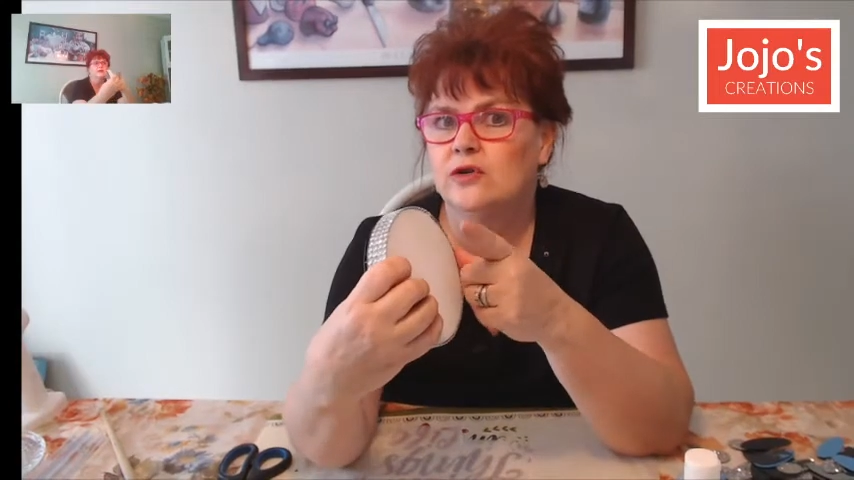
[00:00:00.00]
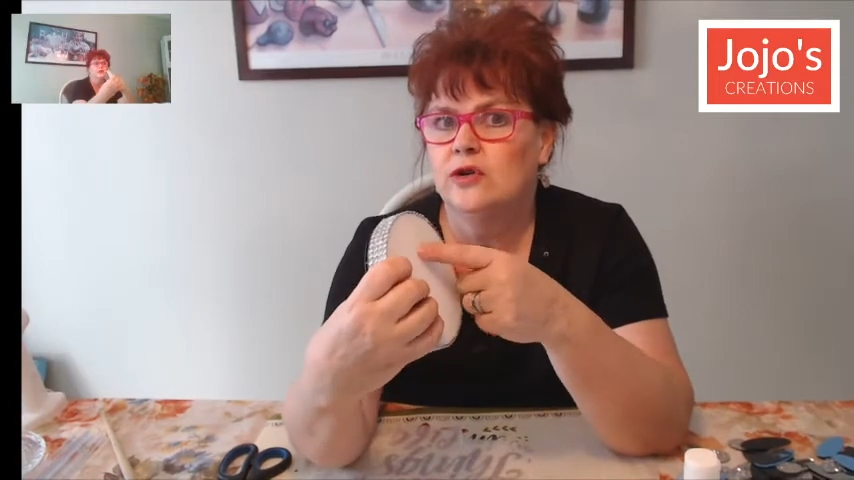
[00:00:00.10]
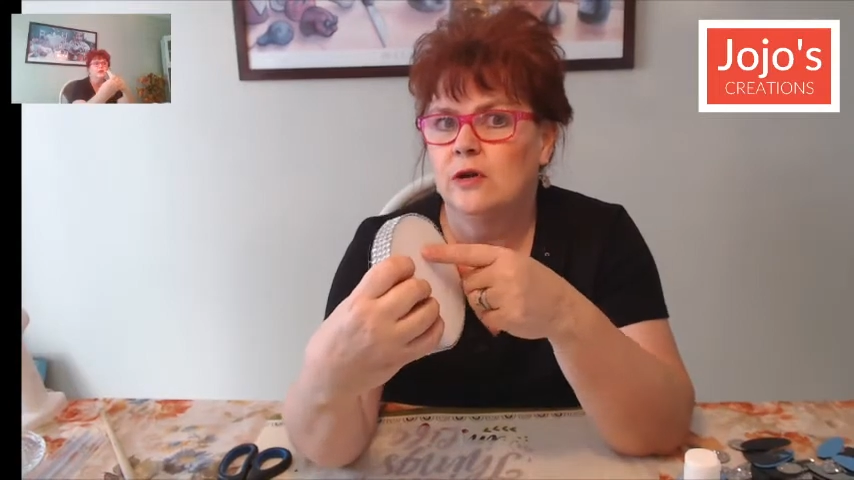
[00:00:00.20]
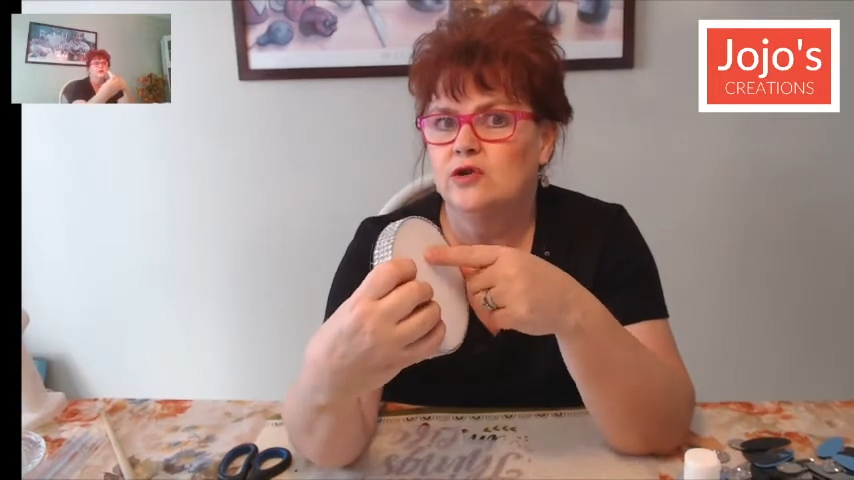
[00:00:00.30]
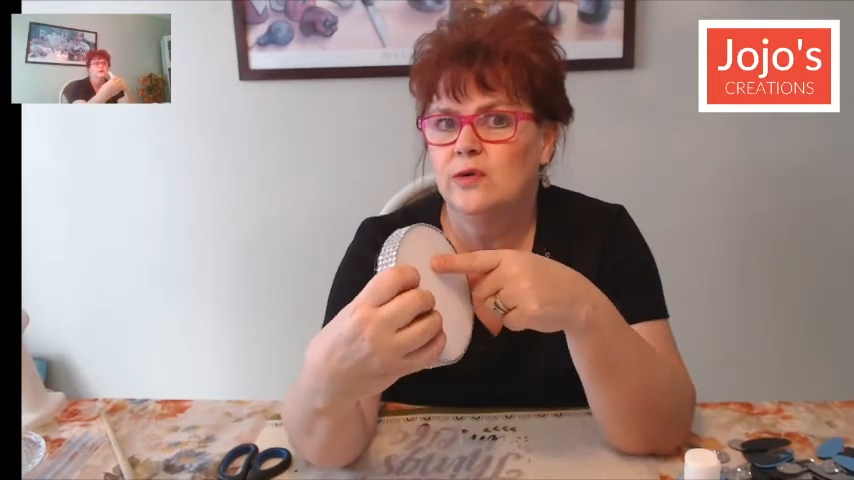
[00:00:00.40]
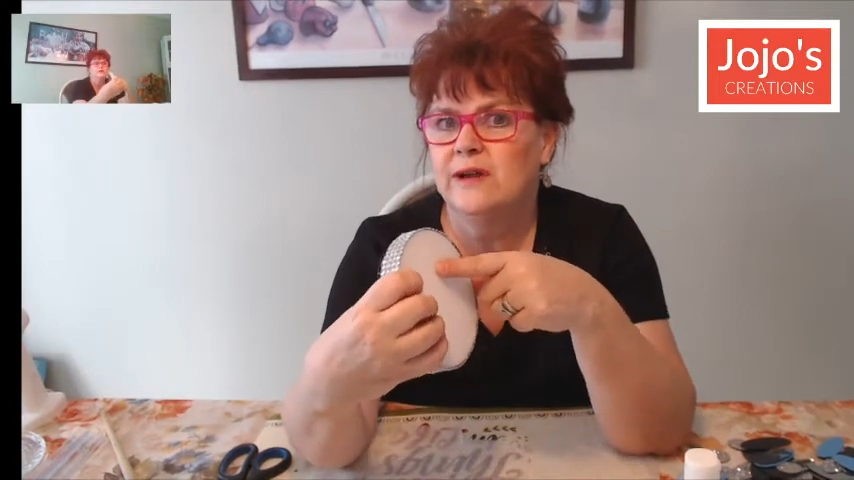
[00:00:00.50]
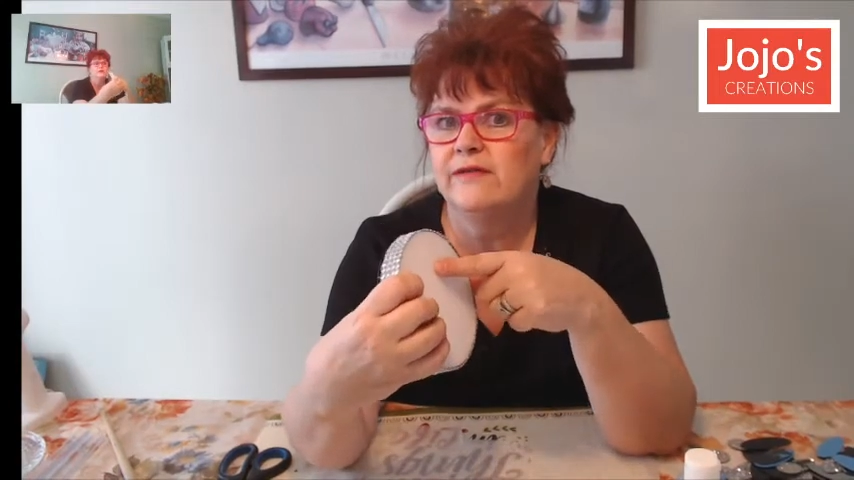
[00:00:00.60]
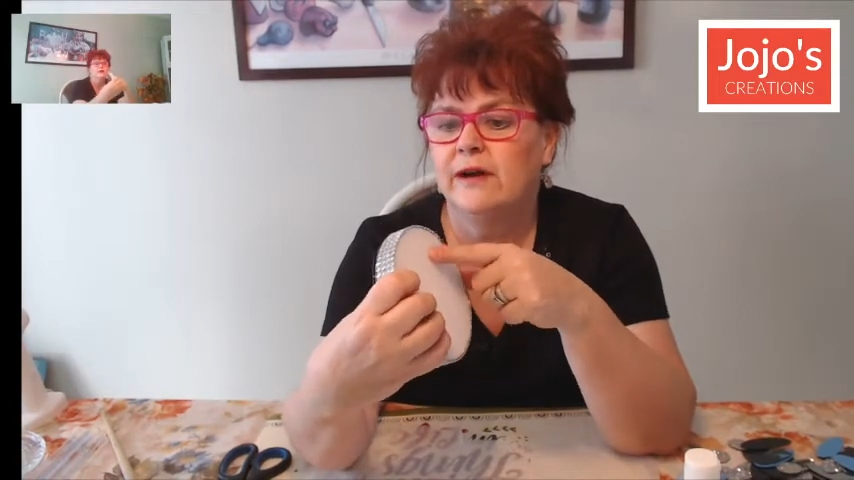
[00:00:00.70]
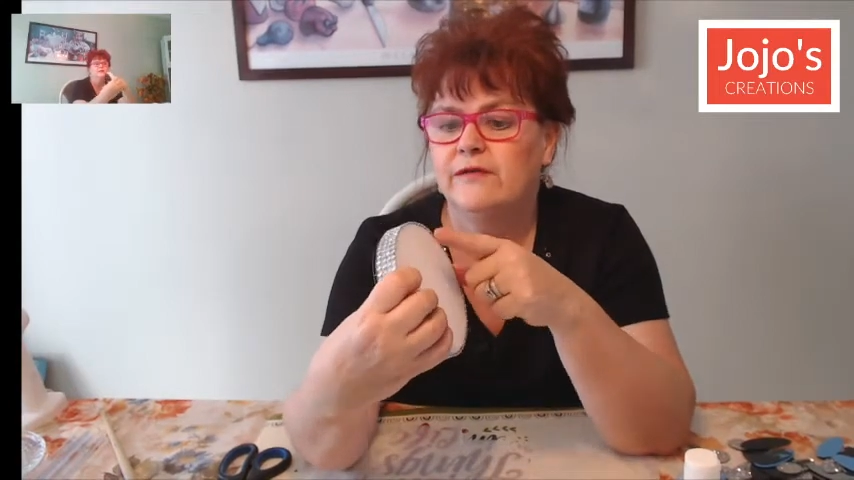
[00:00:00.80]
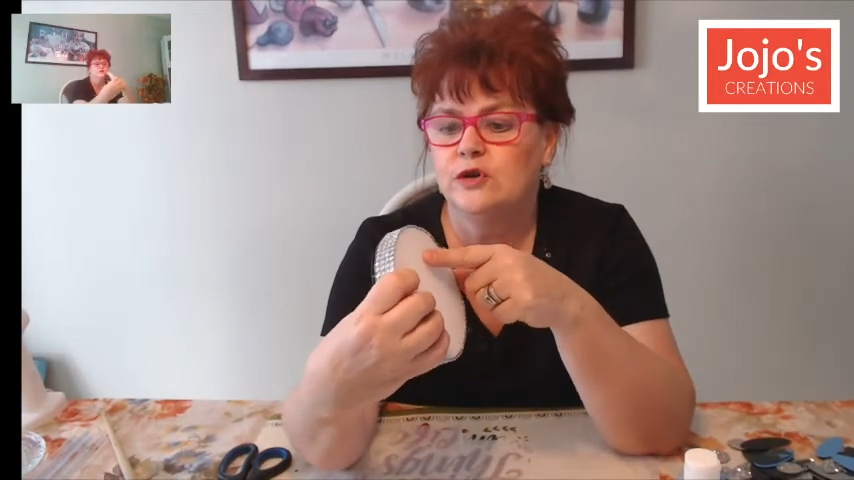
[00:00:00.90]

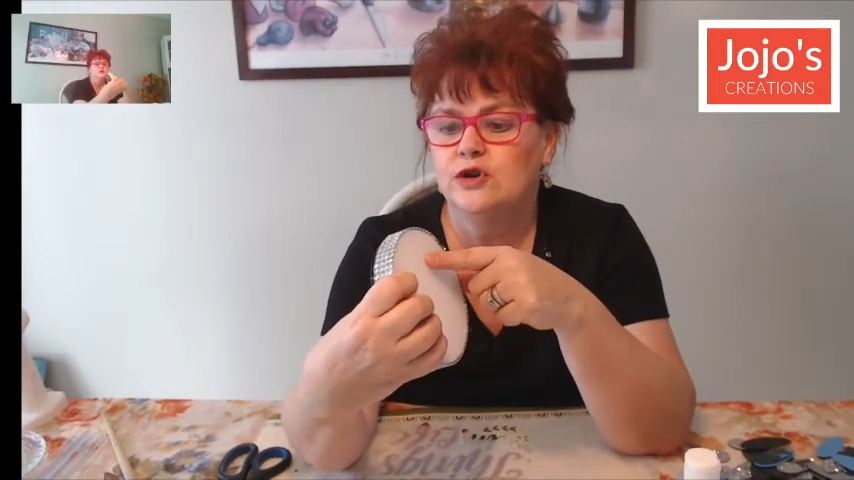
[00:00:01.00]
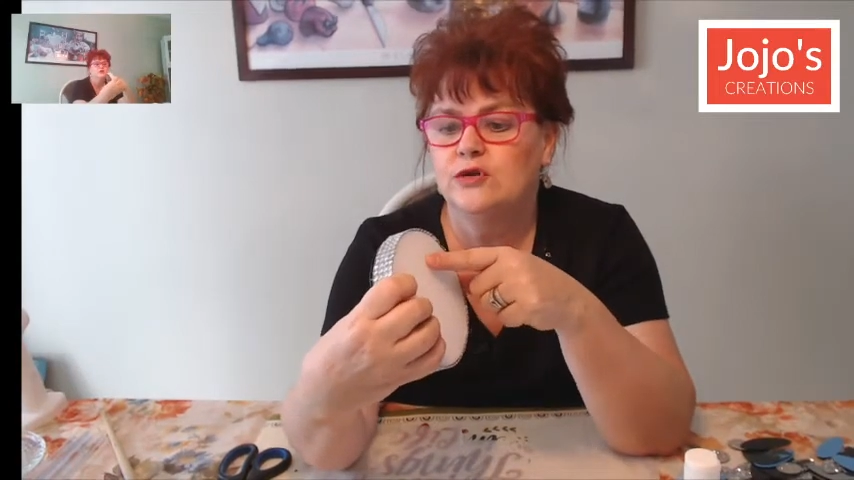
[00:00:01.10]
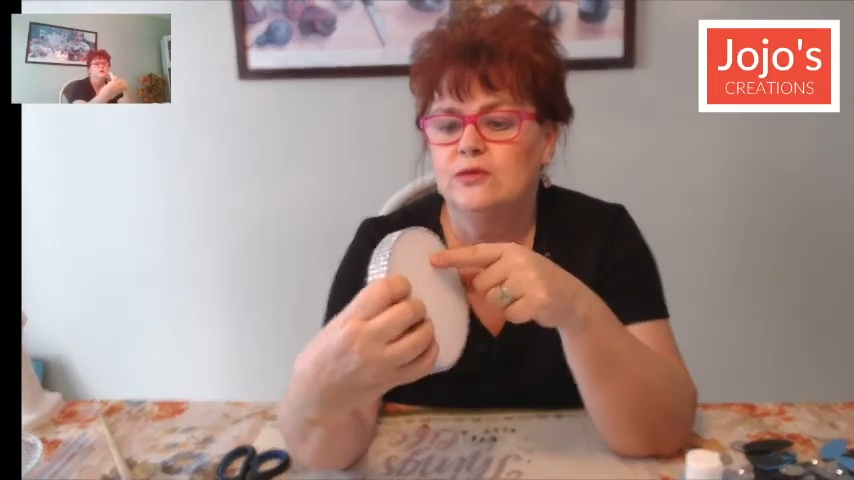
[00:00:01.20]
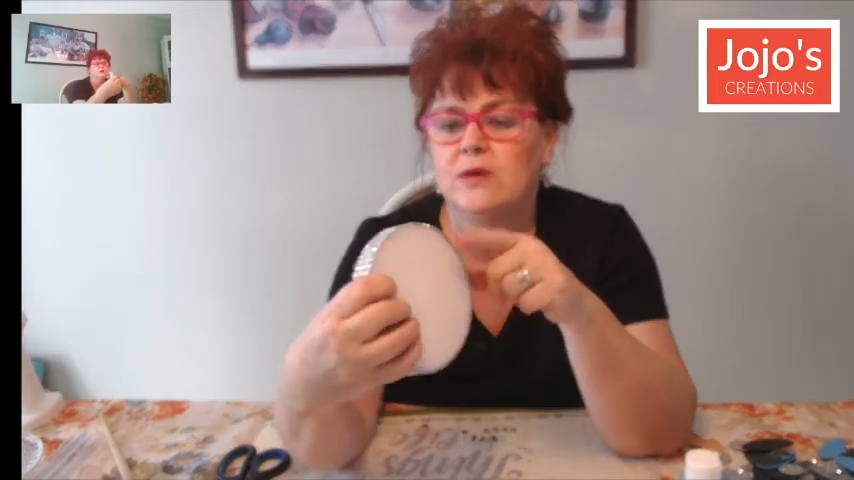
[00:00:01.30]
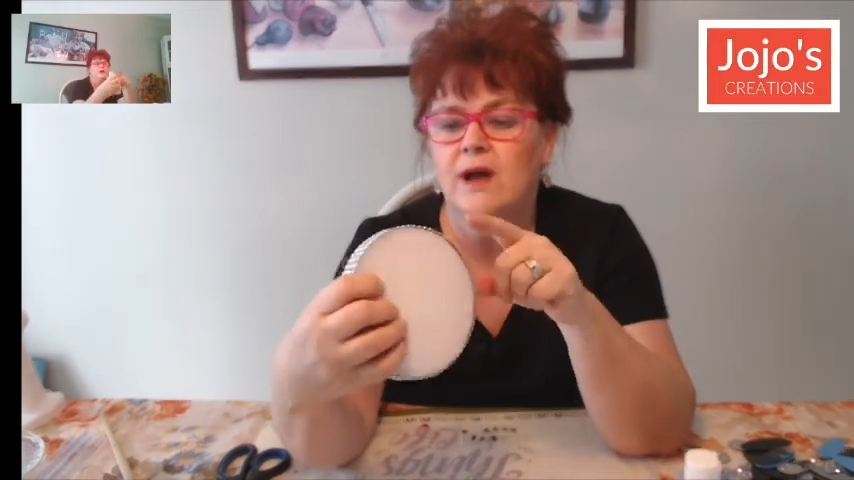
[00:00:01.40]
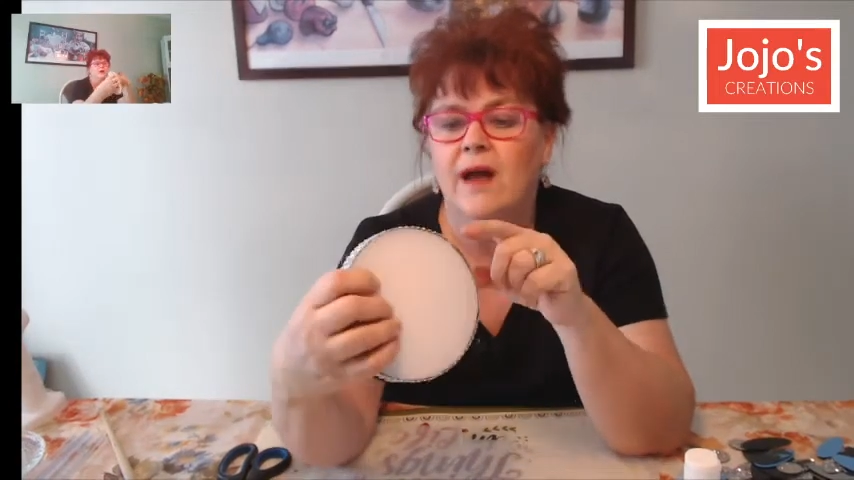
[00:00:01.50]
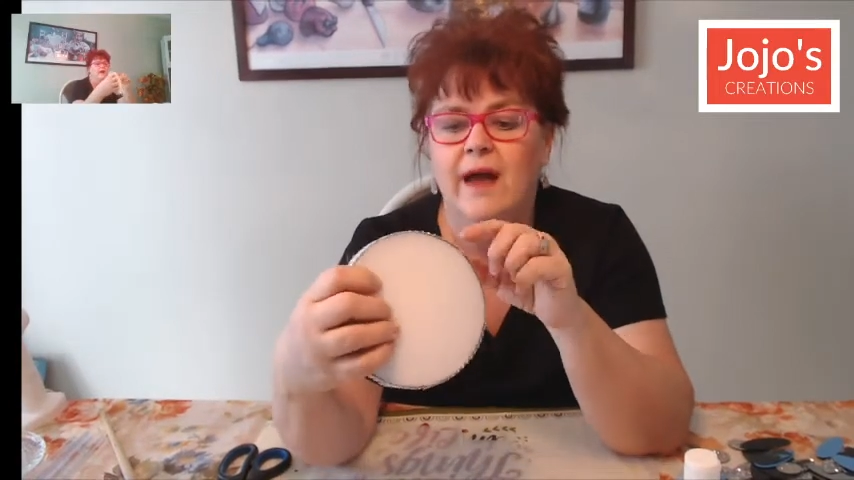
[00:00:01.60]
$1.25 for 2.